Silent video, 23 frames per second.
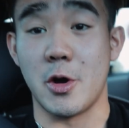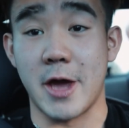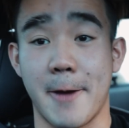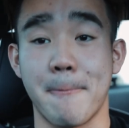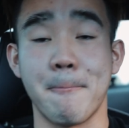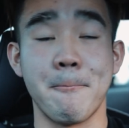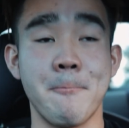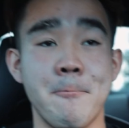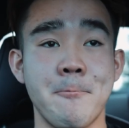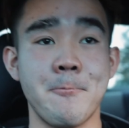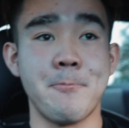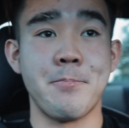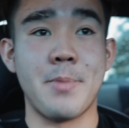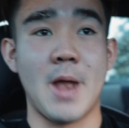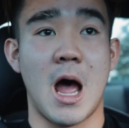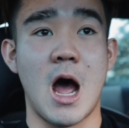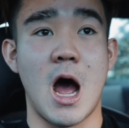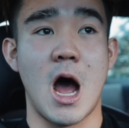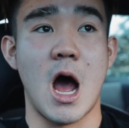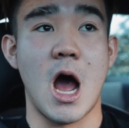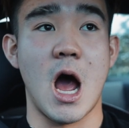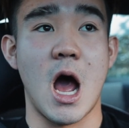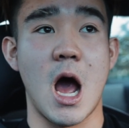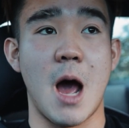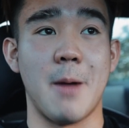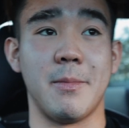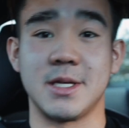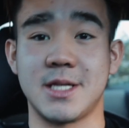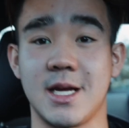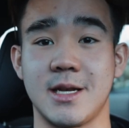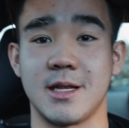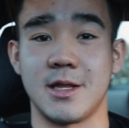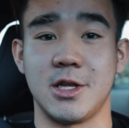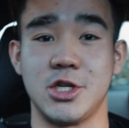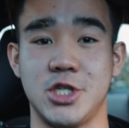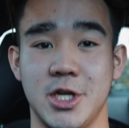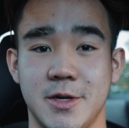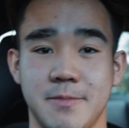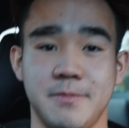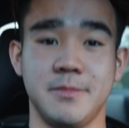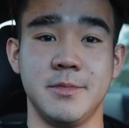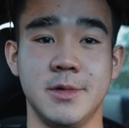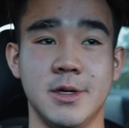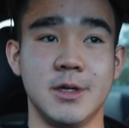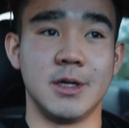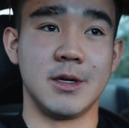okay. Um, let's get to the
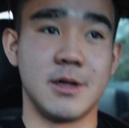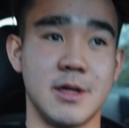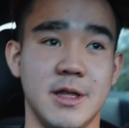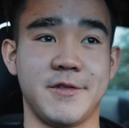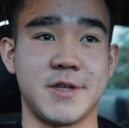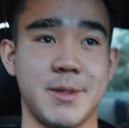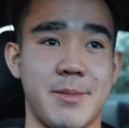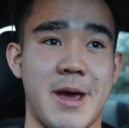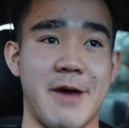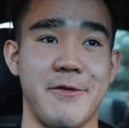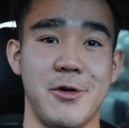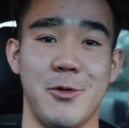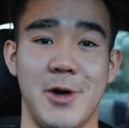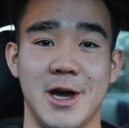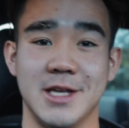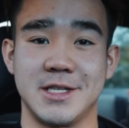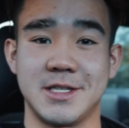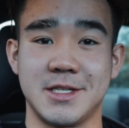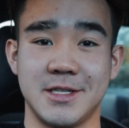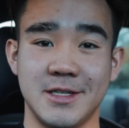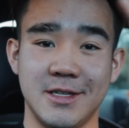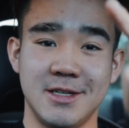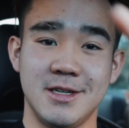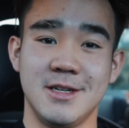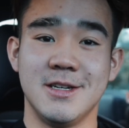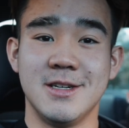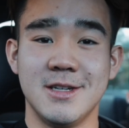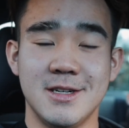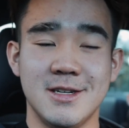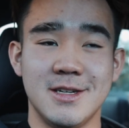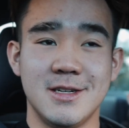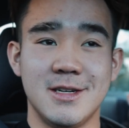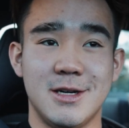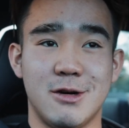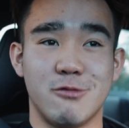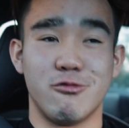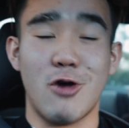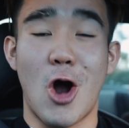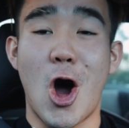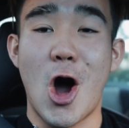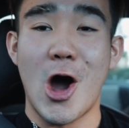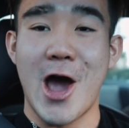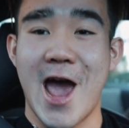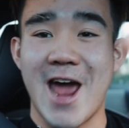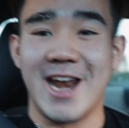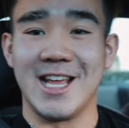gym, lift some heavy weights.
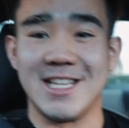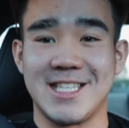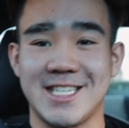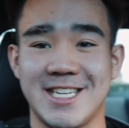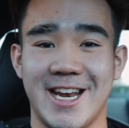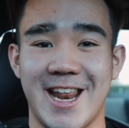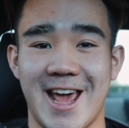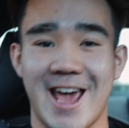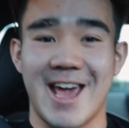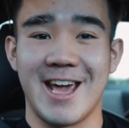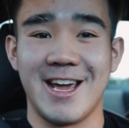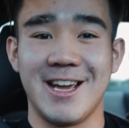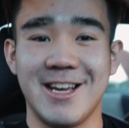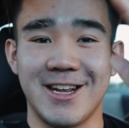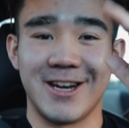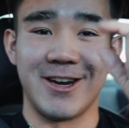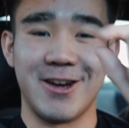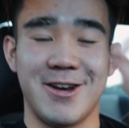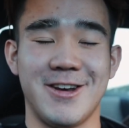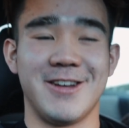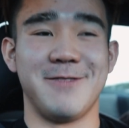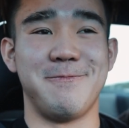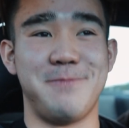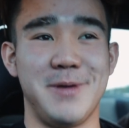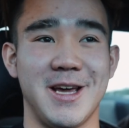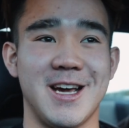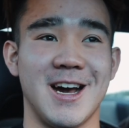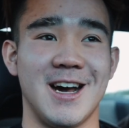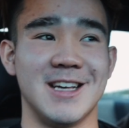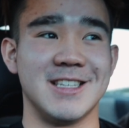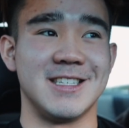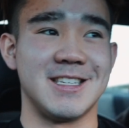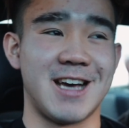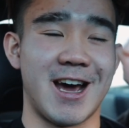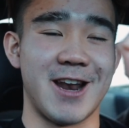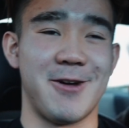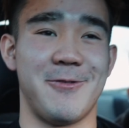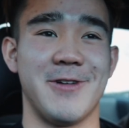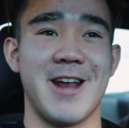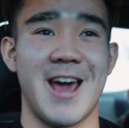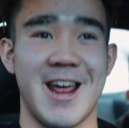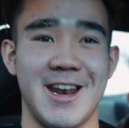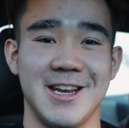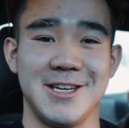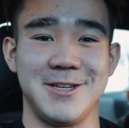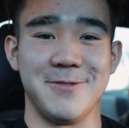Raw edits today, because I don't
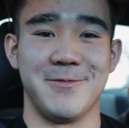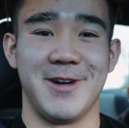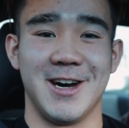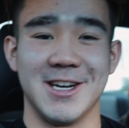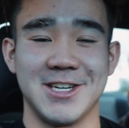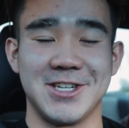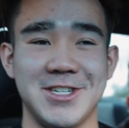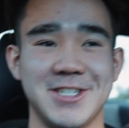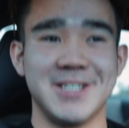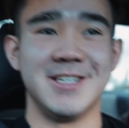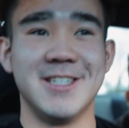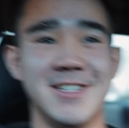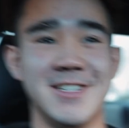want to edit too much.